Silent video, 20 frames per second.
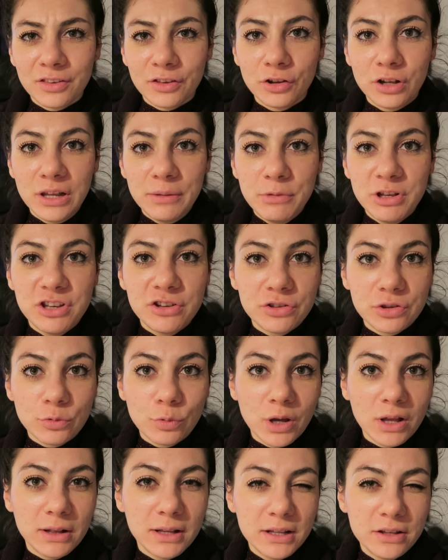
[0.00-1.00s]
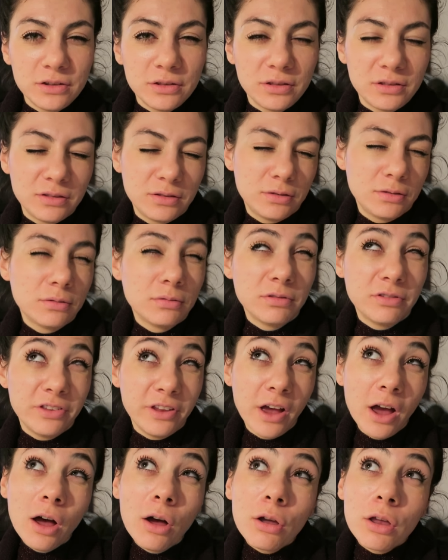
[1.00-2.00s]
So let me just quickly
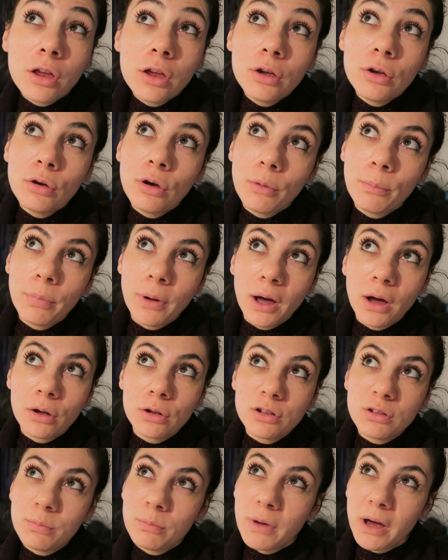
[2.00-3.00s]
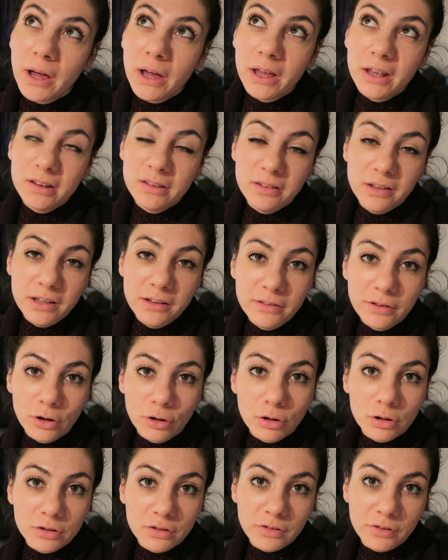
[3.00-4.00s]
tell you about my
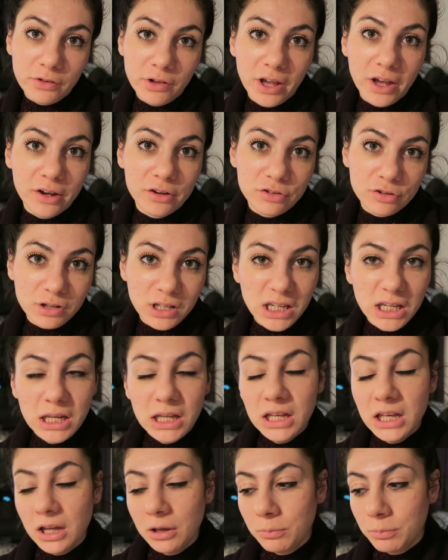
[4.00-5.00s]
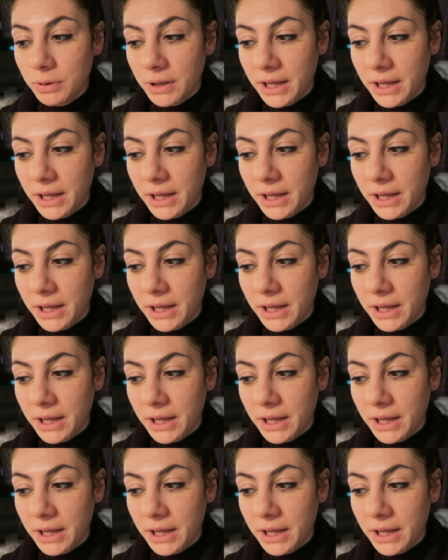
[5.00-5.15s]
detox slash clean eating